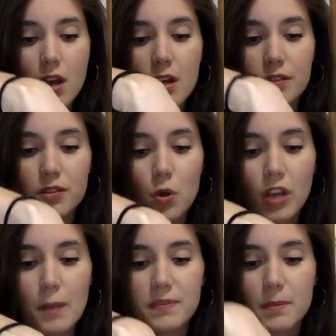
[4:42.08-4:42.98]
soak
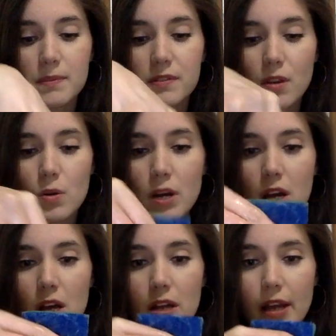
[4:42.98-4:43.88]
up some
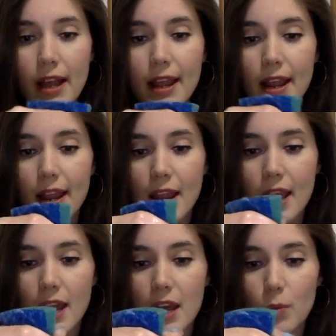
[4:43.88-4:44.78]
soda,
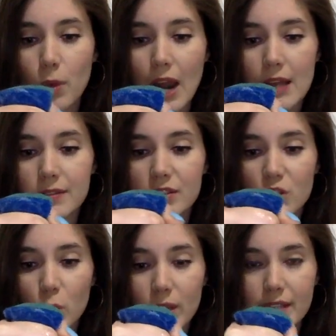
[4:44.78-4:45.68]
and when I
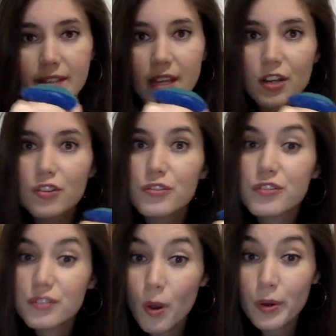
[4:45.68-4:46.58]
squeeze it,
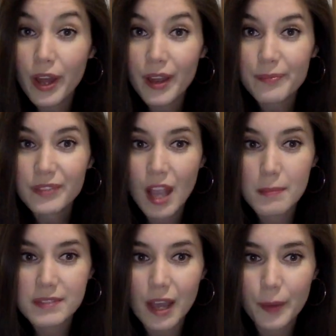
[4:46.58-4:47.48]
soda
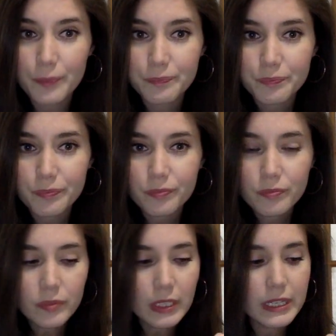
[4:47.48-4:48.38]
comes out.
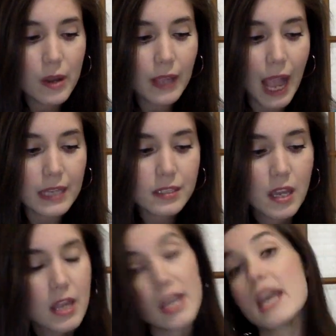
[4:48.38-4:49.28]
Now guys,
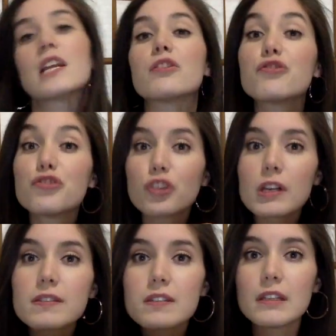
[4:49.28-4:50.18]
it is
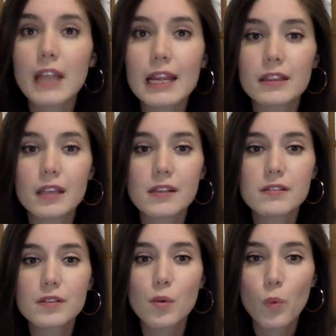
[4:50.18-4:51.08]
just like
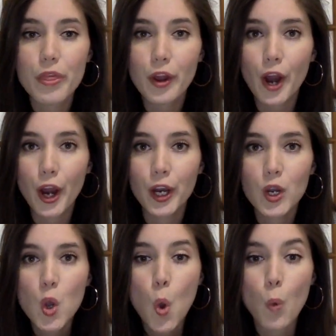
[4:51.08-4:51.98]
this with our heart.
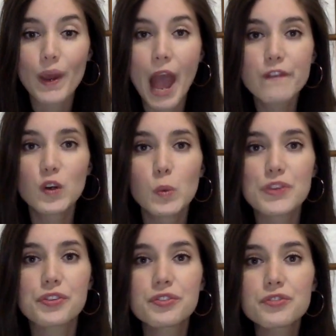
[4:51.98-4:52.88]
Whatever
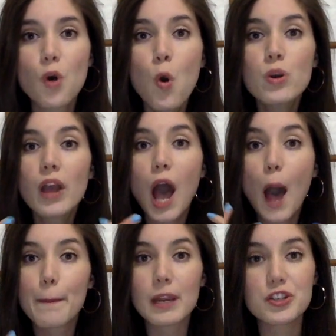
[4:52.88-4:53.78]
we soak
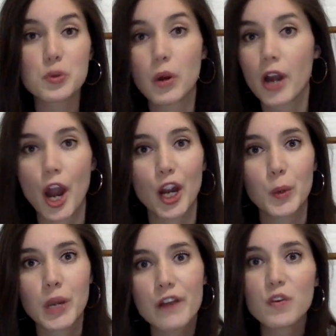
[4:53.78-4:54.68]
up into our heart,
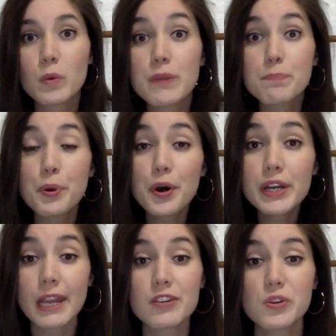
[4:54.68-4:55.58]
whatever we put
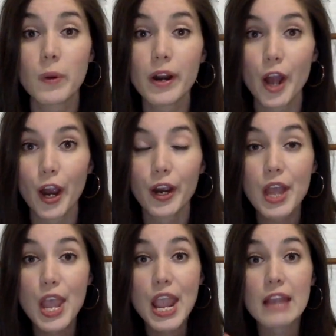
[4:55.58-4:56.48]
into our heart,
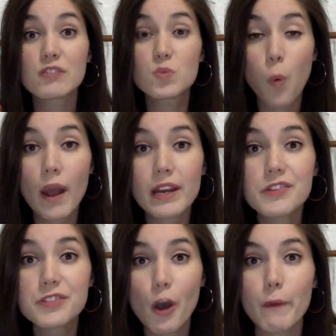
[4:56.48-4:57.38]
is what
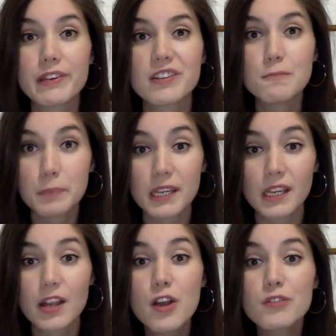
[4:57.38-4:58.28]
is going to
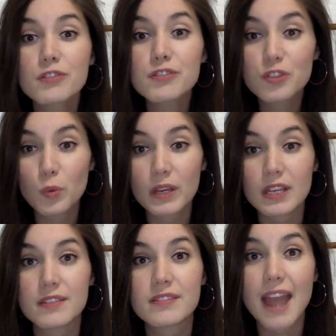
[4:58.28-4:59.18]
be
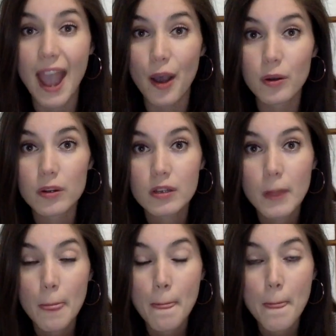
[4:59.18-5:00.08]
squeezed out.
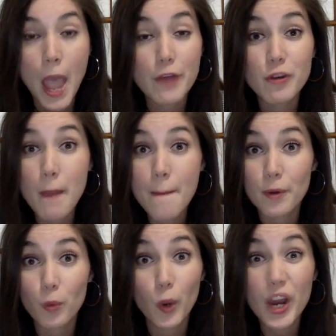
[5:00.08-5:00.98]
And
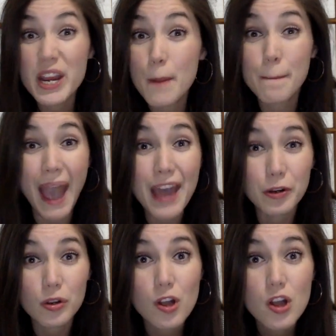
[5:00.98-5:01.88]
remember, we're in a
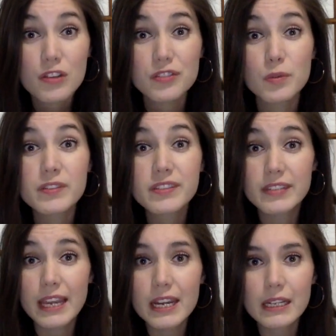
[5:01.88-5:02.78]
battle. So
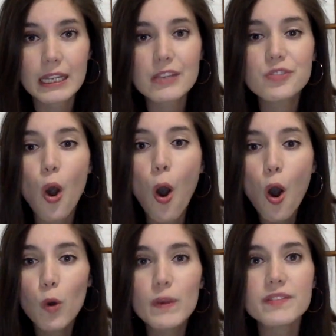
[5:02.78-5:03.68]
Satan, he's
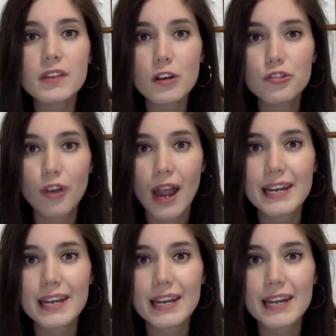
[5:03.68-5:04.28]
always going to try